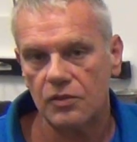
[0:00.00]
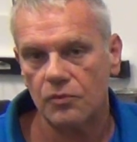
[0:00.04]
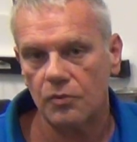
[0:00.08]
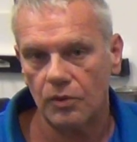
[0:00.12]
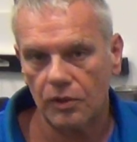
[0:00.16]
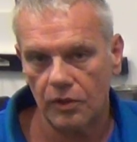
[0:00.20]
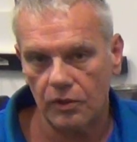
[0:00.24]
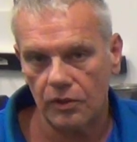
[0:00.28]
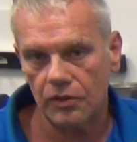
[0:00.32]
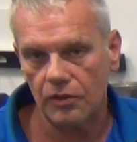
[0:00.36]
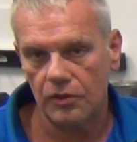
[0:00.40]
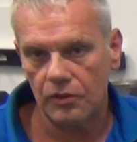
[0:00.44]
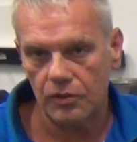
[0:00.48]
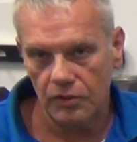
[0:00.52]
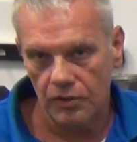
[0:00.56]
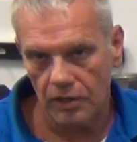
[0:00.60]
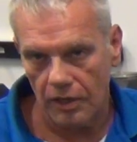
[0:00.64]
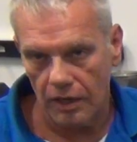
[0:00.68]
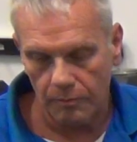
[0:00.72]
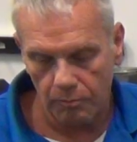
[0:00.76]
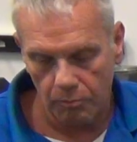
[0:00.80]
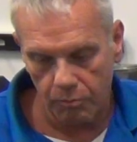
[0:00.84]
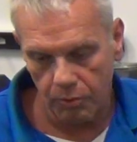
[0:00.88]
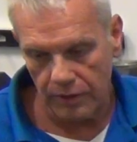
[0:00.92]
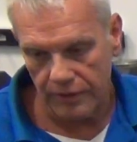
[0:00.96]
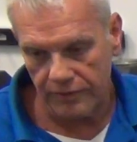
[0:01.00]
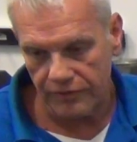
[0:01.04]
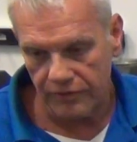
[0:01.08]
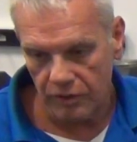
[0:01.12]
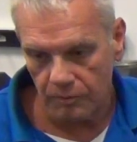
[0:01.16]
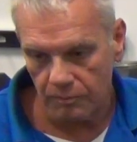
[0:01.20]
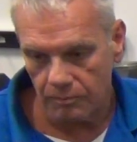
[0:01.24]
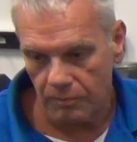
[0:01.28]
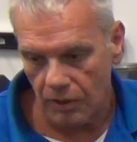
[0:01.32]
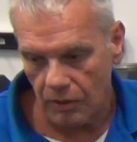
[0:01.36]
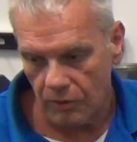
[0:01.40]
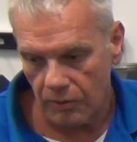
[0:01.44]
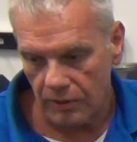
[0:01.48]
we're going to do a brief
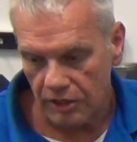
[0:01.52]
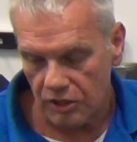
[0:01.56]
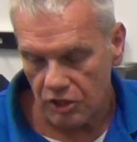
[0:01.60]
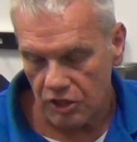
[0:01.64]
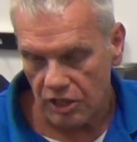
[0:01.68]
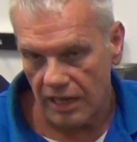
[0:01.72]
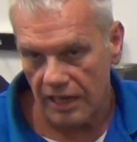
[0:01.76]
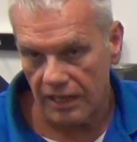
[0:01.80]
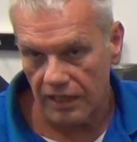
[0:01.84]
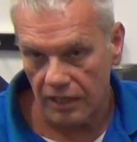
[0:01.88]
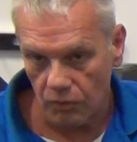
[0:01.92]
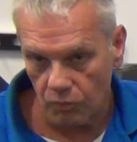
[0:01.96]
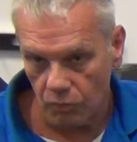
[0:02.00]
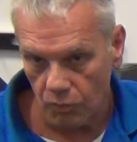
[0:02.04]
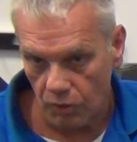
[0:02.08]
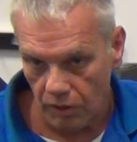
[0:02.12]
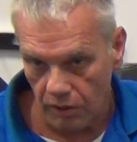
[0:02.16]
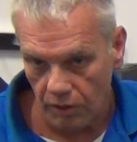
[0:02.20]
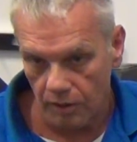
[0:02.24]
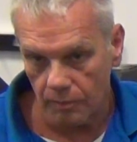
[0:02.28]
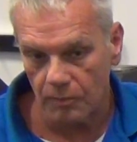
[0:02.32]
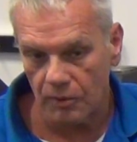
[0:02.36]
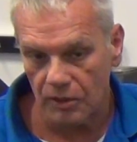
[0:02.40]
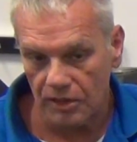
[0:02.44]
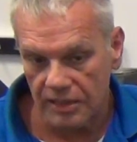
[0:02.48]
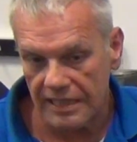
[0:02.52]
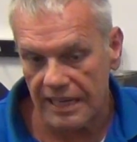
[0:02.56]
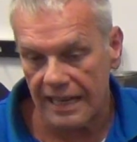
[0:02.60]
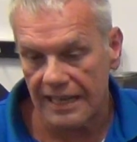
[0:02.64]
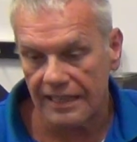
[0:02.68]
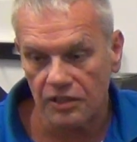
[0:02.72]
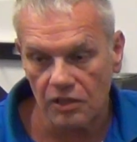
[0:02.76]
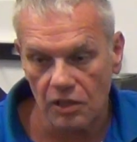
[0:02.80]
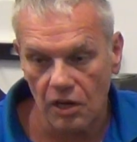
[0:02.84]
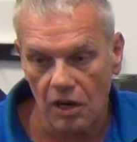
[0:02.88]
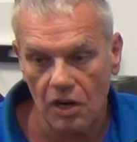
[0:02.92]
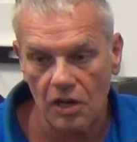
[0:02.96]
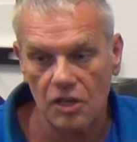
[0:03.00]
component check, and we're going to
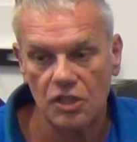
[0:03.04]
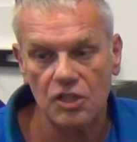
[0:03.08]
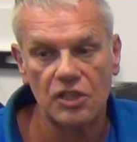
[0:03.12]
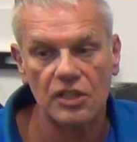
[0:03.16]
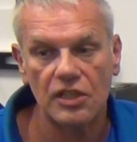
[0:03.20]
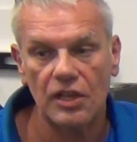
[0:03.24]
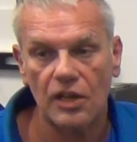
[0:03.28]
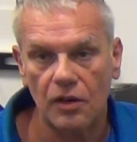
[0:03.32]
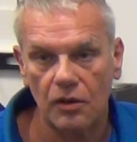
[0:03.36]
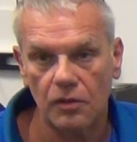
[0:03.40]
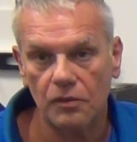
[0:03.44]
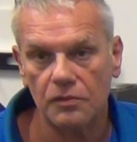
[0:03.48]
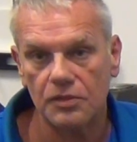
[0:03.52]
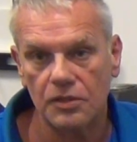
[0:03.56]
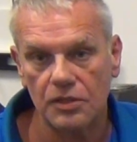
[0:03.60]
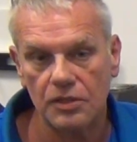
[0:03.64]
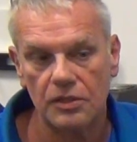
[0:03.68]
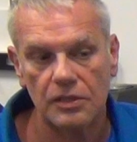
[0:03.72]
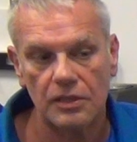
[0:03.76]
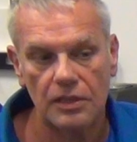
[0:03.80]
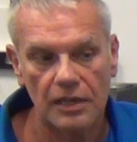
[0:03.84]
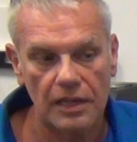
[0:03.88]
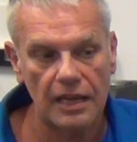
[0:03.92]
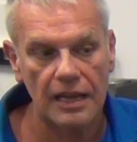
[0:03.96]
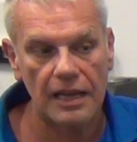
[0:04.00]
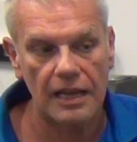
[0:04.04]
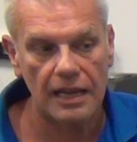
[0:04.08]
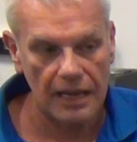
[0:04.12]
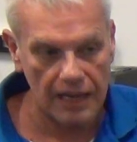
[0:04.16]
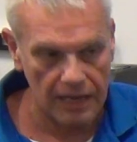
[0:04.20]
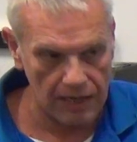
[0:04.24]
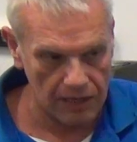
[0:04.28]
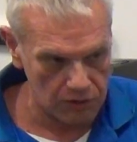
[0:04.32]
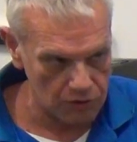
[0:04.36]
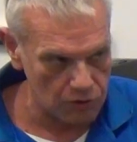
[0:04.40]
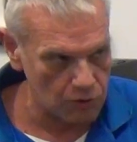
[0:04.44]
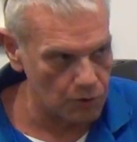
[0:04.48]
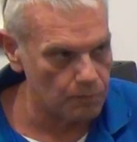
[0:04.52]
protect ourselves
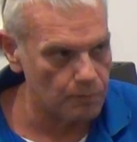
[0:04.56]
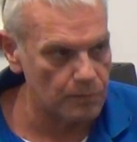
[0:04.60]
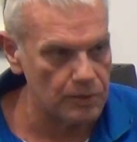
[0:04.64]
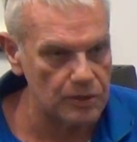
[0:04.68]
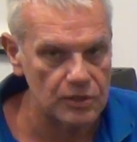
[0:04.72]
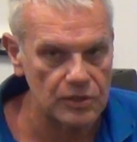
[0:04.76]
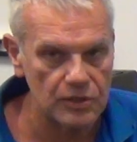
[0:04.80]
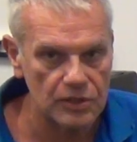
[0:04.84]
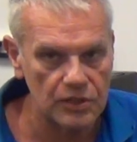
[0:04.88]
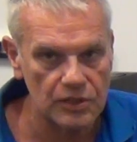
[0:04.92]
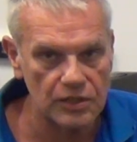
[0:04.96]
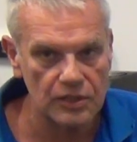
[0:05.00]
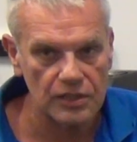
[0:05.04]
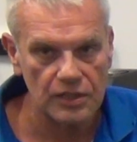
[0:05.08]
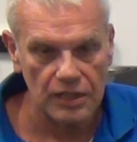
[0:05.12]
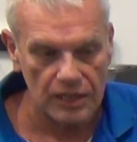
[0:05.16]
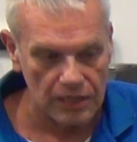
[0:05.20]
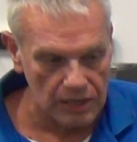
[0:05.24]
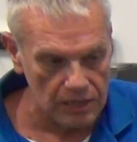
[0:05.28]
in your business